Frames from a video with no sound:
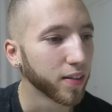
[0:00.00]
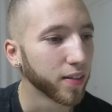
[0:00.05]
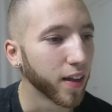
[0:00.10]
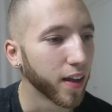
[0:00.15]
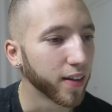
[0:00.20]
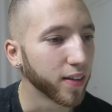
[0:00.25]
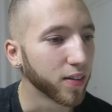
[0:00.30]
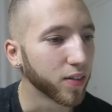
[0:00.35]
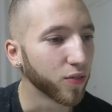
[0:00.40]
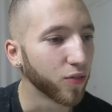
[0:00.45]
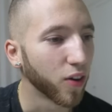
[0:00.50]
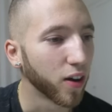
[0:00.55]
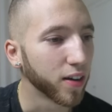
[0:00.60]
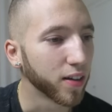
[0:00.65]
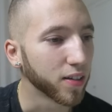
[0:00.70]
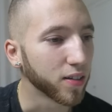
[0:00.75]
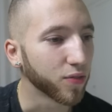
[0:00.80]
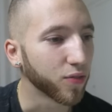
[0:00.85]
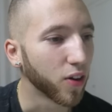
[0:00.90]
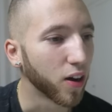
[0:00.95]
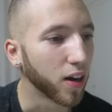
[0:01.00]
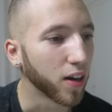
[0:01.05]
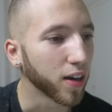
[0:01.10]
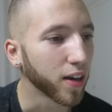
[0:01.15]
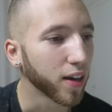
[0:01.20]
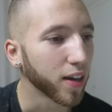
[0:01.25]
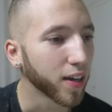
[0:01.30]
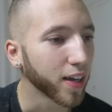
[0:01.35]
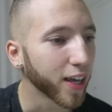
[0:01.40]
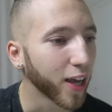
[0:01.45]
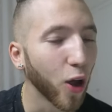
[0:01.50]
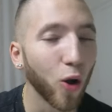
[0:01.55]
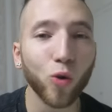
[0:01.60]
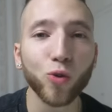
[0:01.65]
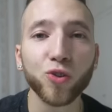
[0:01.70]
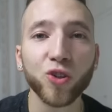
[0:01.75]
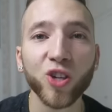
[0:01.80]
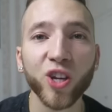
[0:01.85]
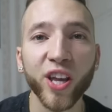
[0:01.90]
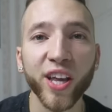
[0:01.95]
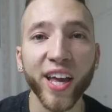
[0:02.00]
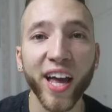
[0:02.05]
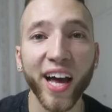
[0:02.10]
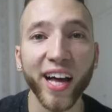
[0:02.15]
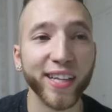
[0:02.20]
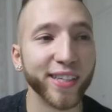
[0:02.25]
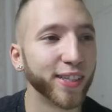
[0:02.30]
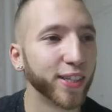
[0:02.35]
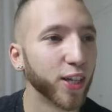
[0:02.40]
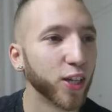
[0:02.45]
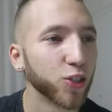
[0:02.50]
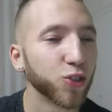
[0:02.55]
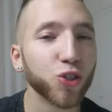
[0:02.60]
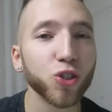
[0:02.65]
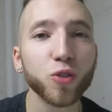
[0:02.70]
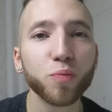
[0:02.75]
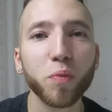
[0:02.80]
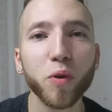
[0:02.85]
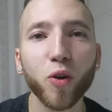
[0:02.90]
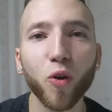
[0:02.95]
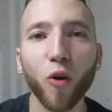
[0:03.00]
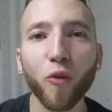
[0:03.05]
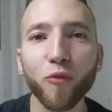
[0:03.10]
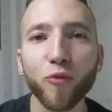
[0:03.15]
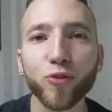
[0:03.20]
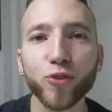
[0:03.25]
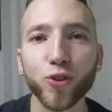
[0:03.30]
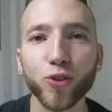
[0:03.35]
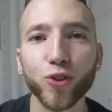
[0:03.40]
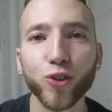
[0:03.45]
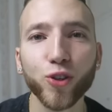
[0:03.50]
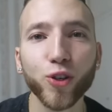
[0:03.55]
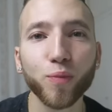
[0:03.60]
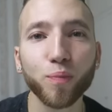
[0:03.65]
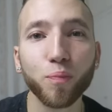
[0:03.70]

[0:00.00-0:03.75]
That is funny as fuck. Celtic cunt. Just be confident,